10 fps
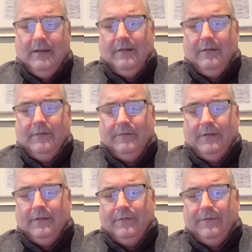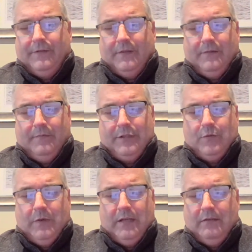of, of uh,
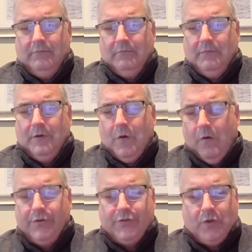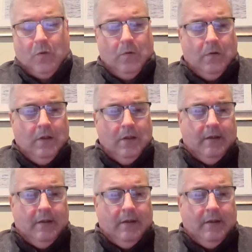between going to school